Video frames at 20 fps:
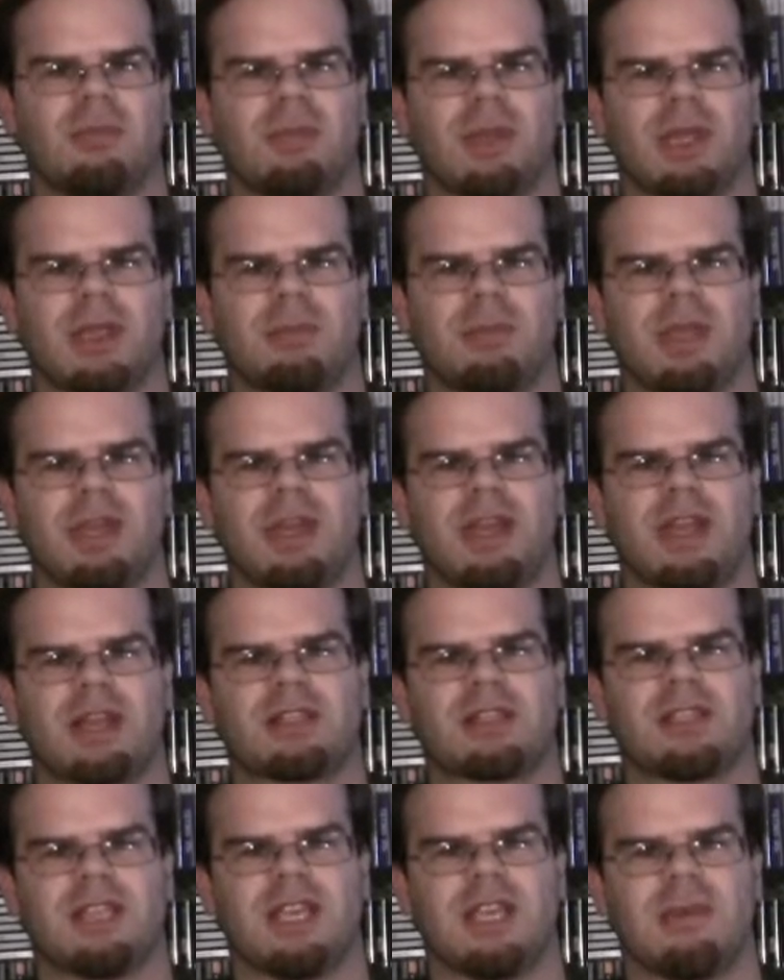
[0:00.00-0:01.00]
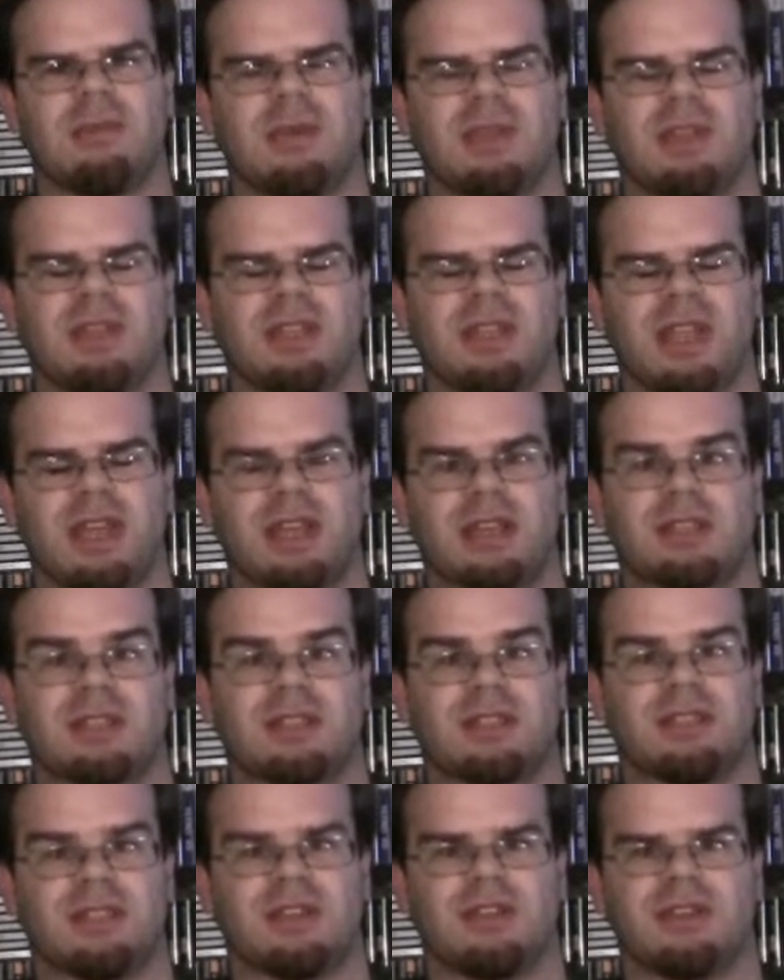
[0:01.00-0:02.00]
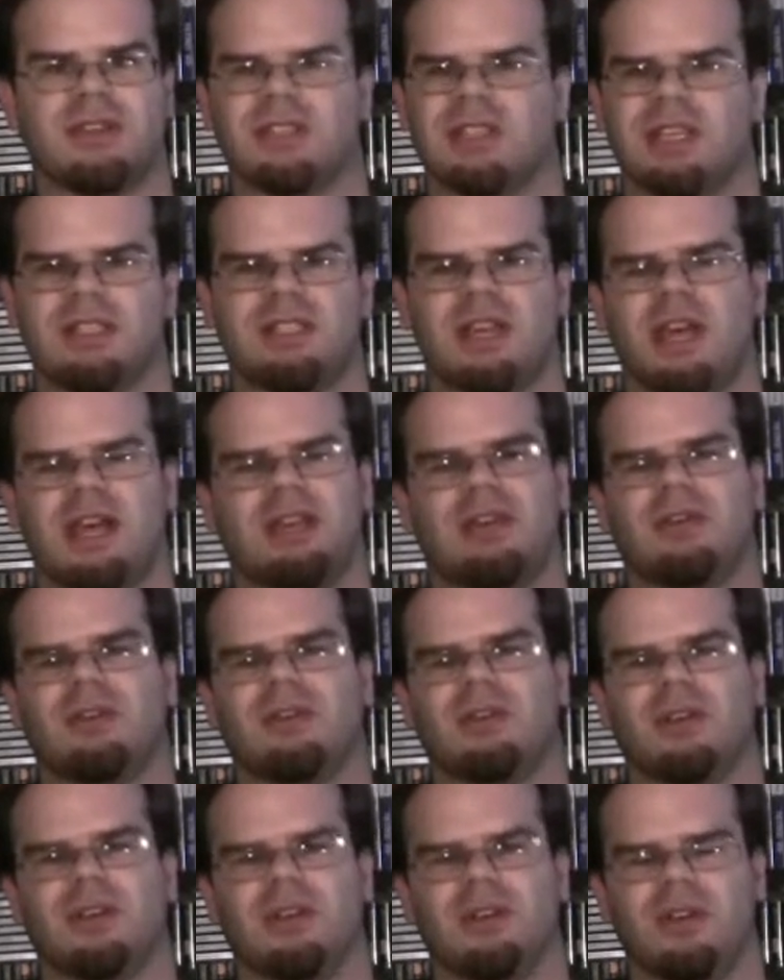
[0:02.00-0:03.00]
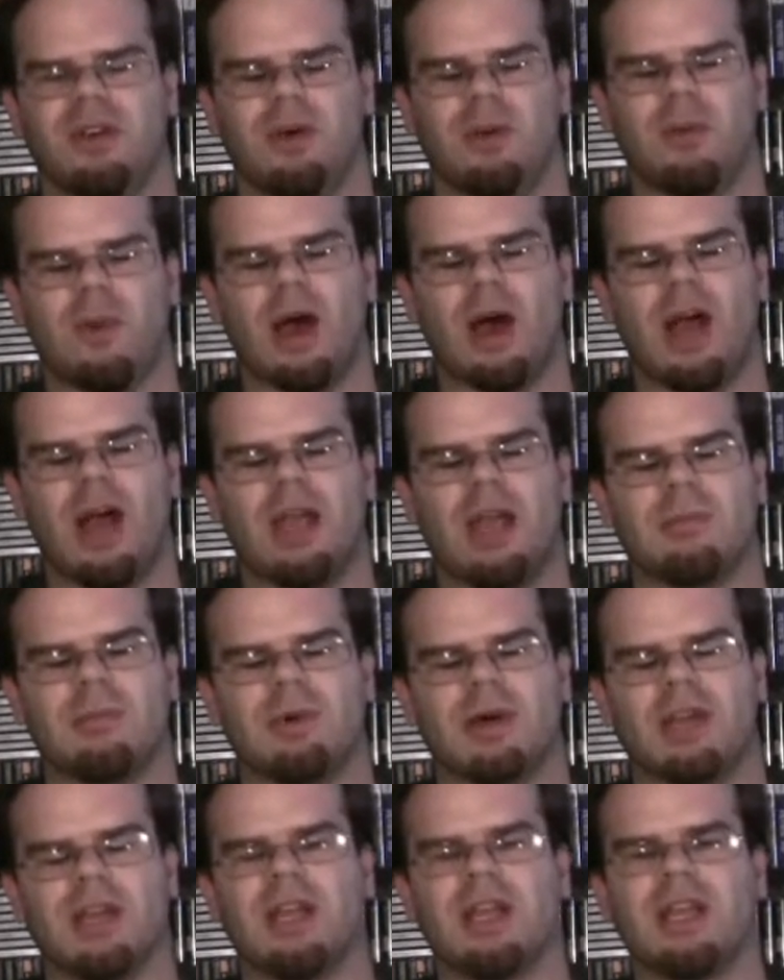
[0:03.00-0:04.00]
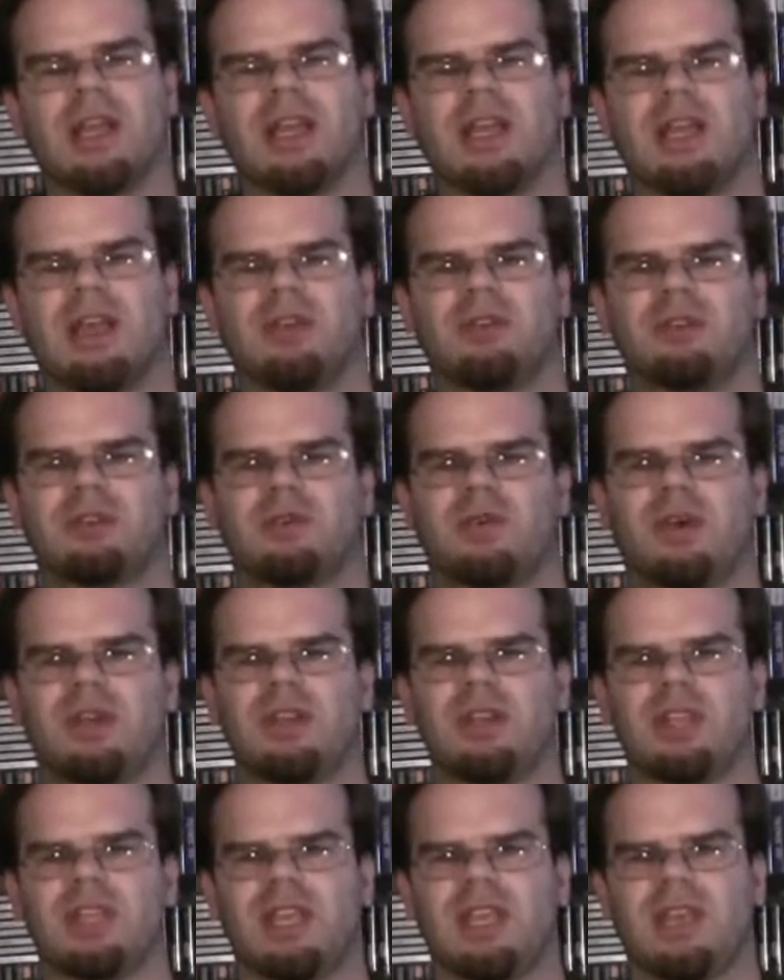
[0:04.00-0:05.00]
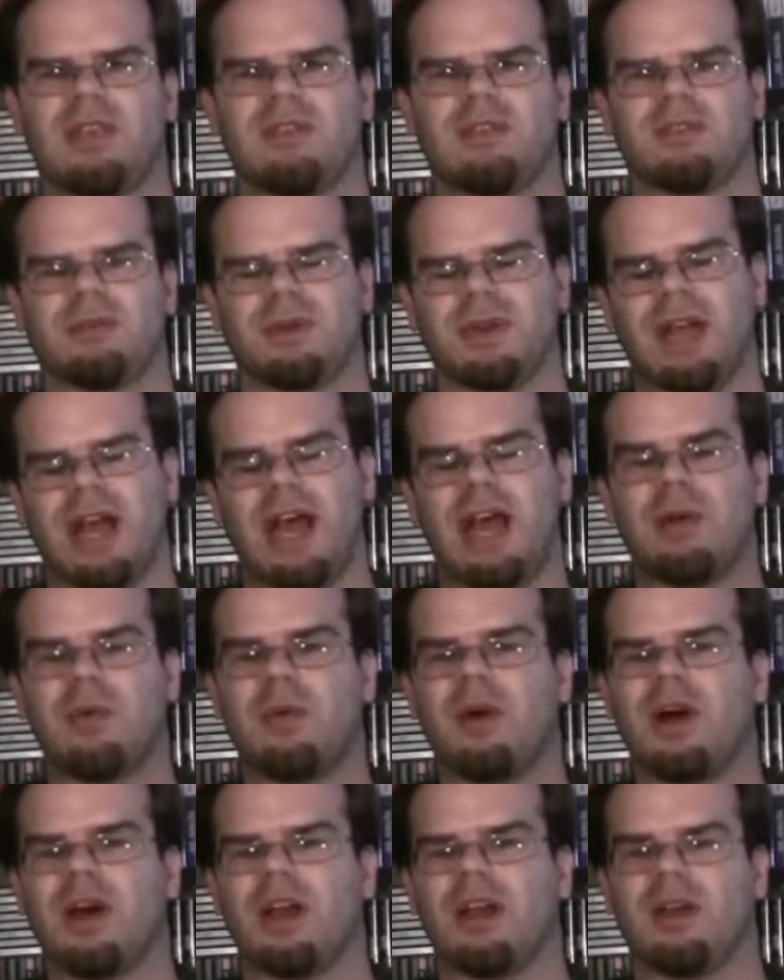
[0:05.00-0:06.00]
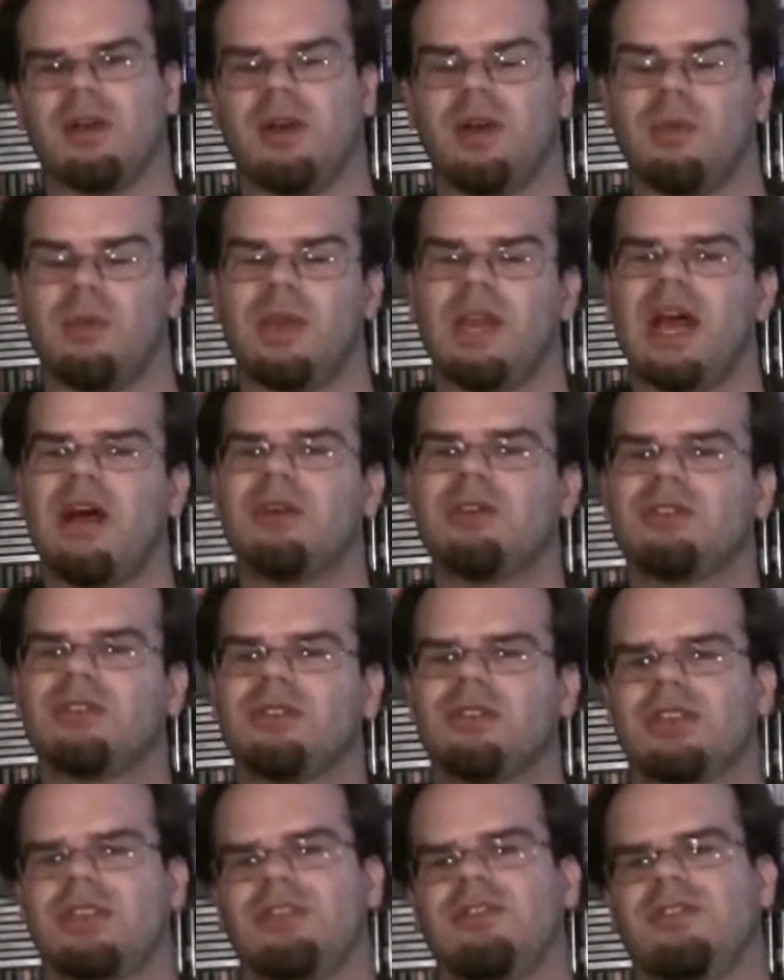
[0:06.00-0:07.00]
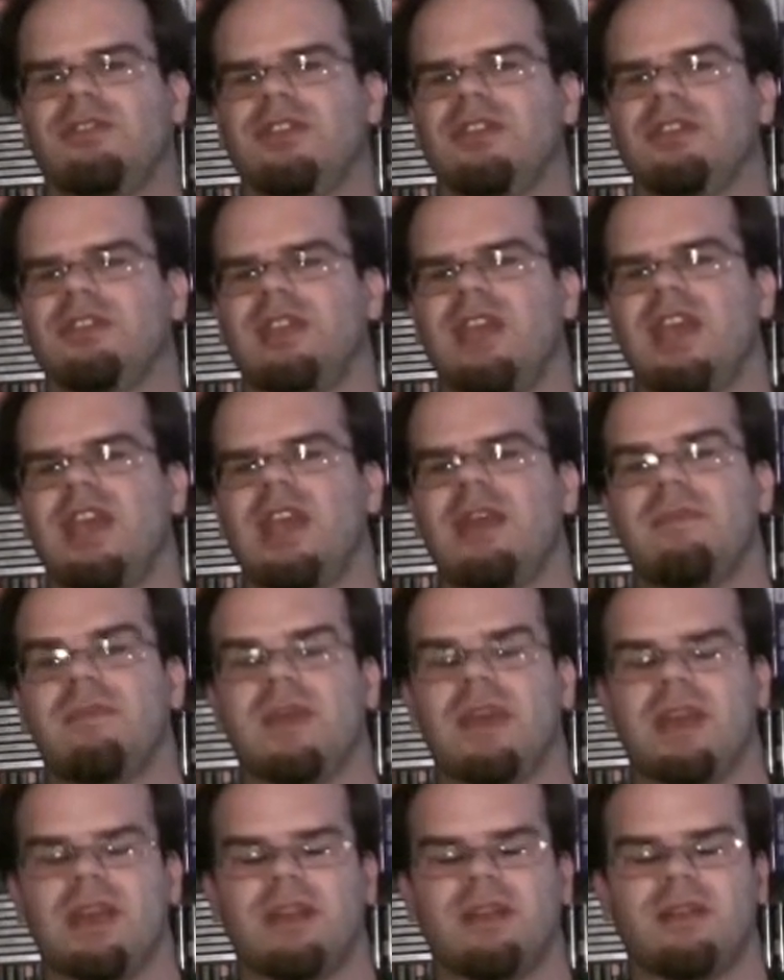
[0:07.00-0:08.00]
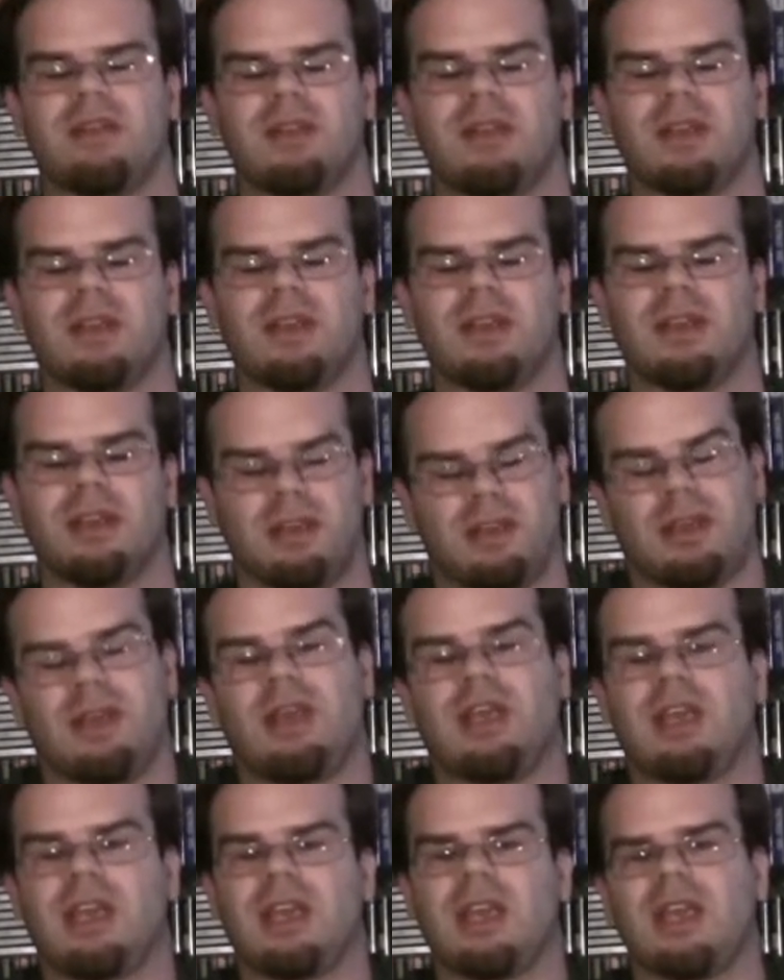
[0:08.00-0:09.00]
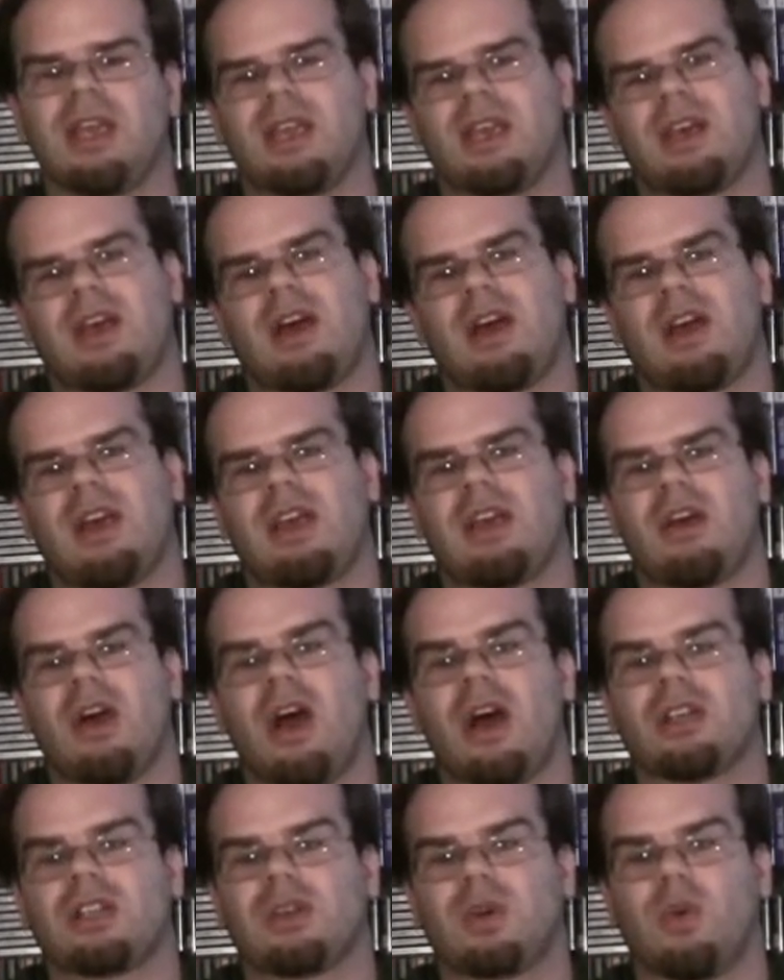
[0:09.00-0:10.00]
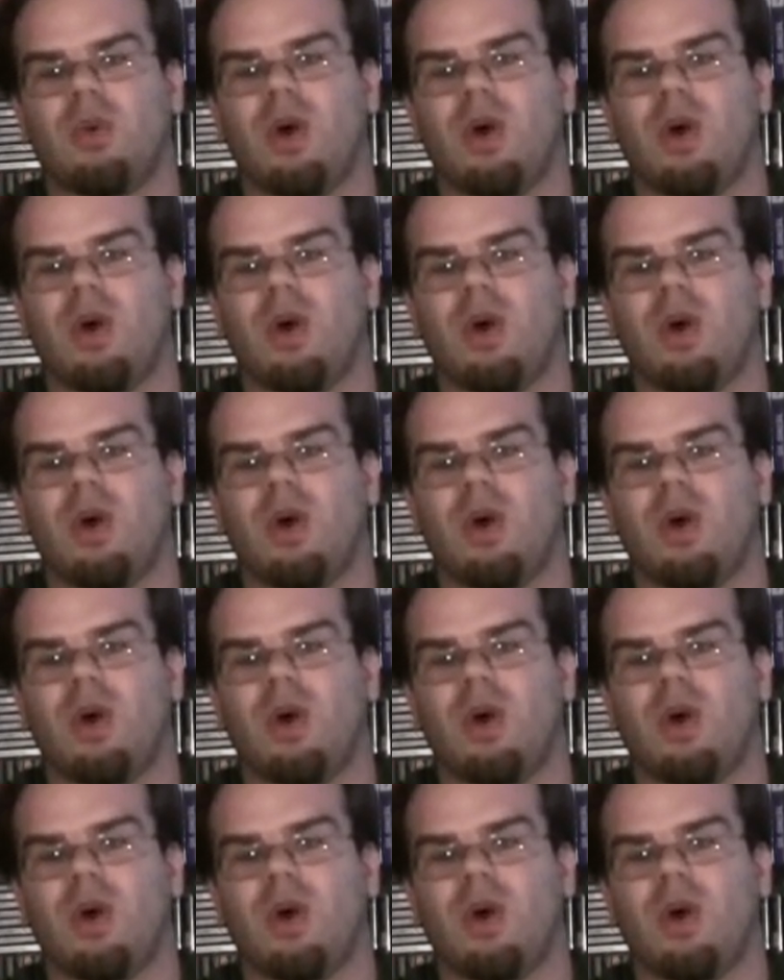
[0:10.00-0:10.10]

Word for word: Mega Man X game in the X series. I don't know why, but it was one of the games when I was looking for this game, it cost